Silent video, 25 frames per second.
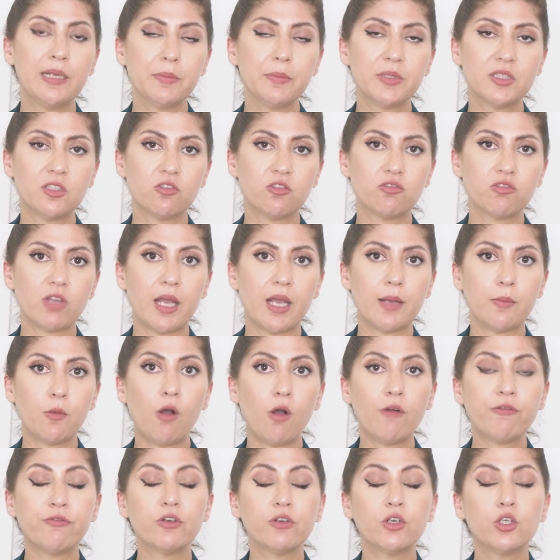limited time
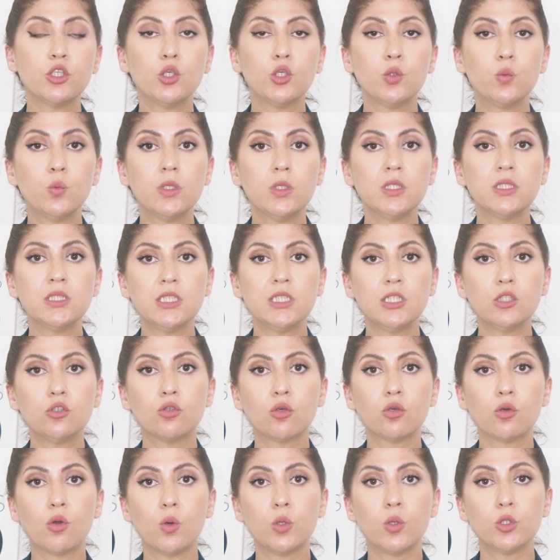offer, you will need
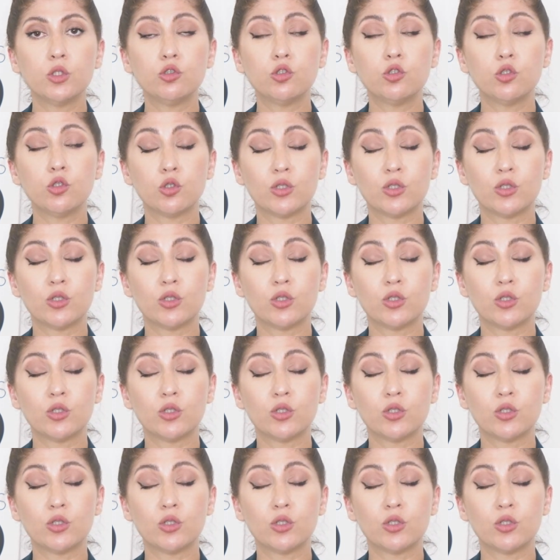to go into